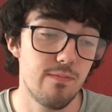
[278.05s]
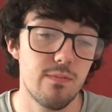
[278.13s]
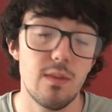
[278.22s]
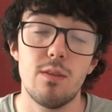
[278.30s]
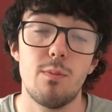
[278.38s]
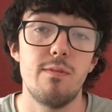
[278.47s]

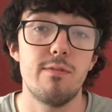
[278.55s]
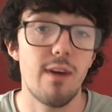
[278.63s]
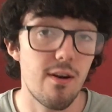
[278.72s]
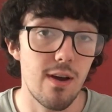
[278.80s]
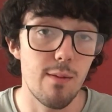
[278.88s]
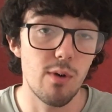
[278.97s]
That'd be
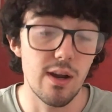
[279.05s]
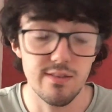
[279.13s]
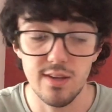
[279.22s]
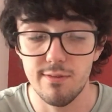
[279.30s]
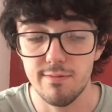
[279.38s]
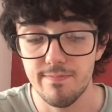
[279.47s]
very
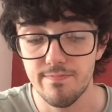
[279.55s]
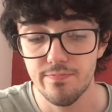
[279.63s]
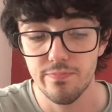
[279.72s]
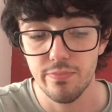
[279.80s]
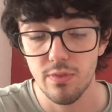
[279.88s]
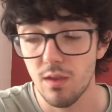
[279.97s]
impressive,
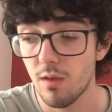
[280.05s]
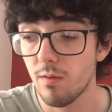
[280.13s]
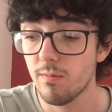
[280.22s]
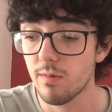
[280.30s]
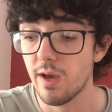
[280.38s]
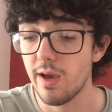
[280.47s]

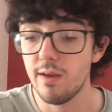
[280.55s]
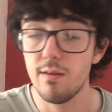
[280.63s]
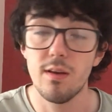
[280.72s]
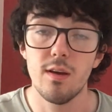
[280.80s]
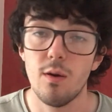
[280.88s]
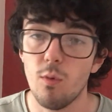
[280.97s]
okay?
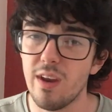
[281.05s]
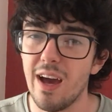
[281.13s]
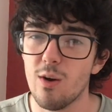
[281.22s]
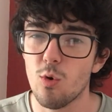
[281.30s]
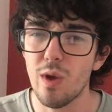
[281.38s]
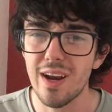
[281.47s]
I wonder how
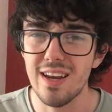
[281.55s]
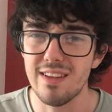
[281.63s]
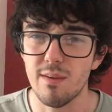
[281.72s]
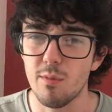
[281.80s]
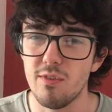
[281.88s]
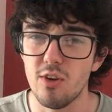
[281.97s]
quickly
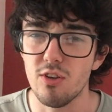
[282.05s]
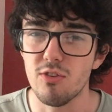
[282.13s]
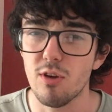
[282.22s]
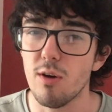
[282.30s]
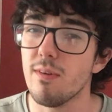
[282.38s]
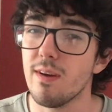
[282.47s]
some of you can
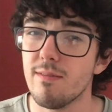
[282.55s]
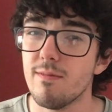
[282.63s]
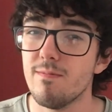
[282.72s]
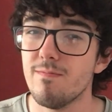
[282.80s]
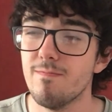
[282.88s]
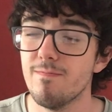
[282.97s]
solve
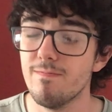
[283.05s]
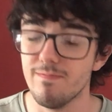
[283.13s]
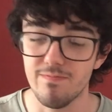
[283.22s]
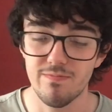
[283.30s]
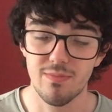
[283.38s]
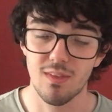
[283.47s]

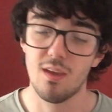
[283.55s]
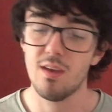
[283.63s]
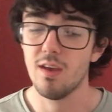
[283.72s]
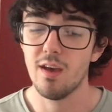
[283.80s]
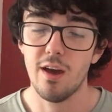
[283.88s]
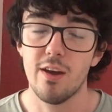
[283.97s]
it.
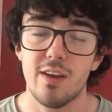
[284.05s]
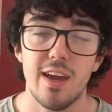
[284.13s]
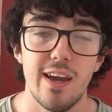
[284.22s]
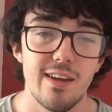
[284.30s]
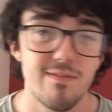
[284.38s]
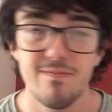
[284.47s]
Okay.